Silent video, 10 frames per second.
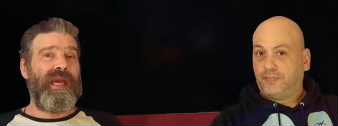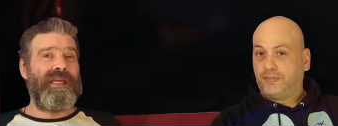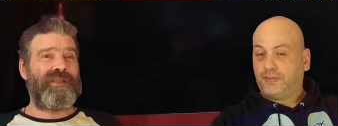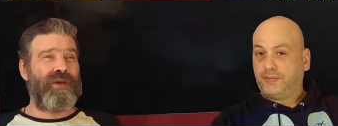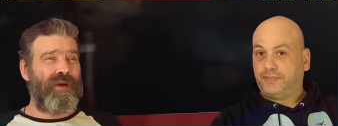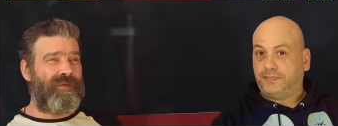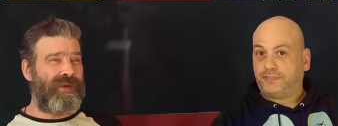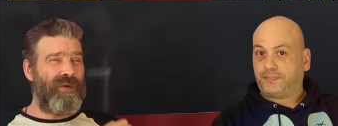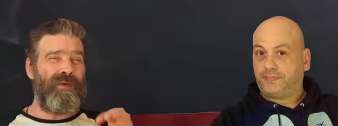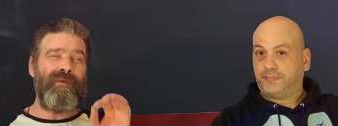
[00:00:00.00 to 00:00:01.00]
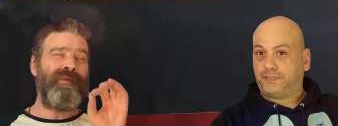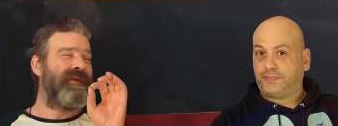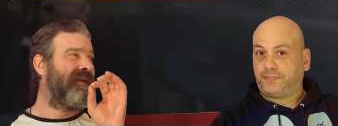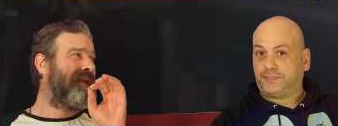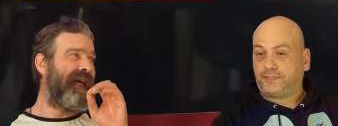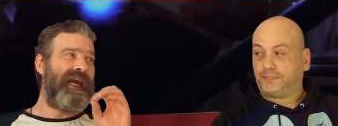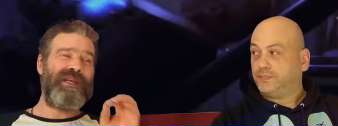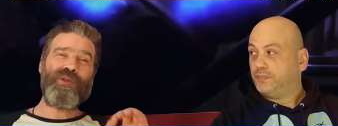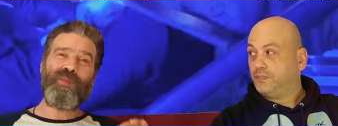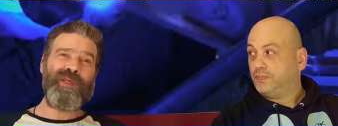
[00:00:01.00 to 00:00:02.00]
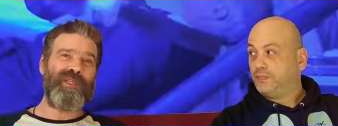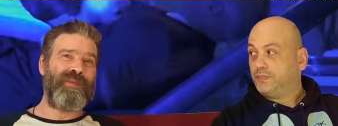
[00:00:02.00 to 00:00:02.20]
Speaker 1: It's got a few extra bits